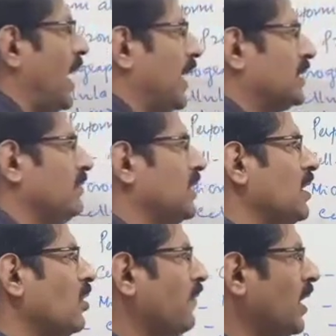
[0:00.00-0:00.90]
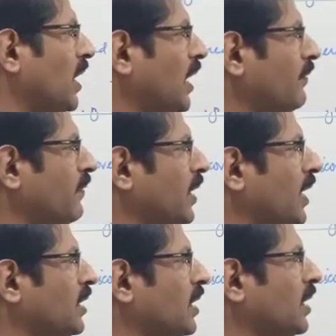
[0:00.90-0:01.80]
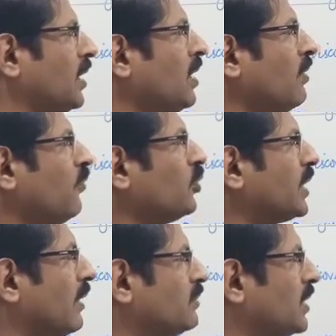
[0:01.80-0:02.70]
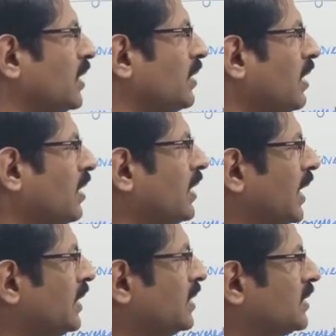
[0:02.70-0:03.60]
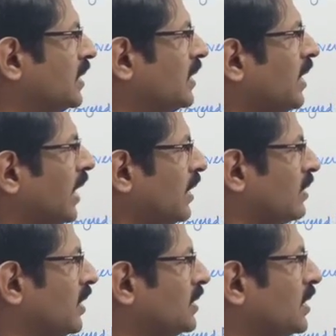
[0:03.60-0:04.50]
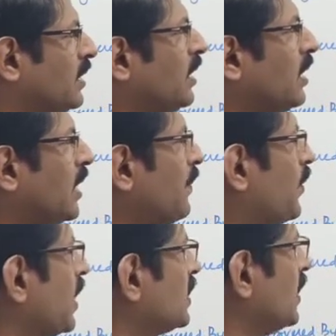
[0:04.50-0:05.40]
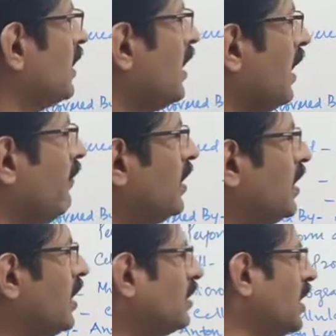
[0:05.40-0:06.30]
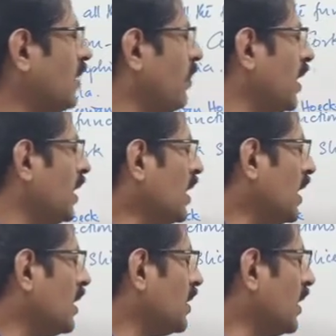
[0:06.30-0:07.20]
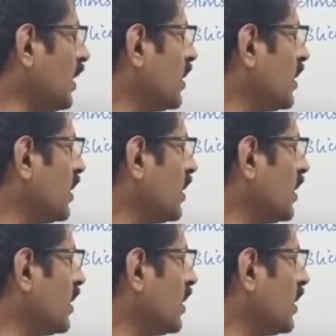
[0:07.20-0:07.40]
activities of a life like food capturing, digestion, excretion, reproduction. Everything is done by a single